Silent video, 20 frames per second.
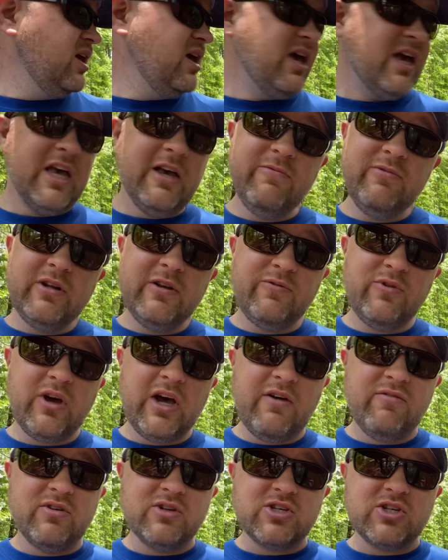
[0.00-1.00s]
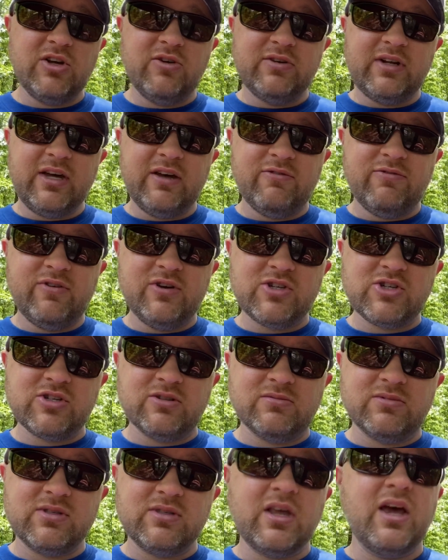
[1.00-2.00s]
Even if you're having a slow day at fishing,
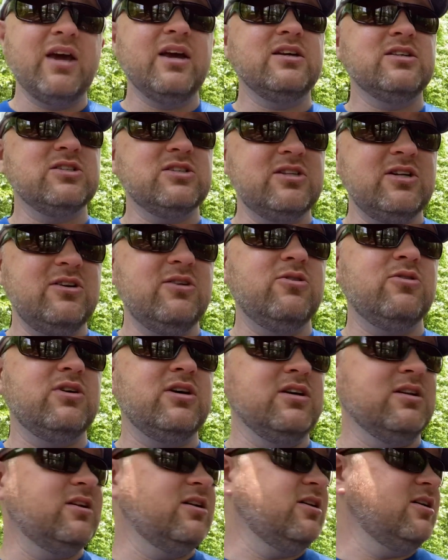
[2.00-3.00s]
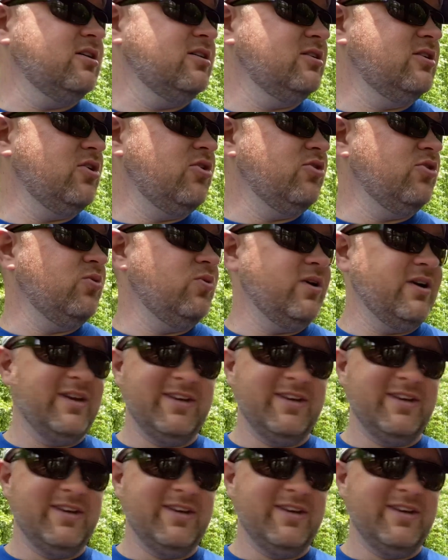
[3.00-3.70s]
things still can go your way.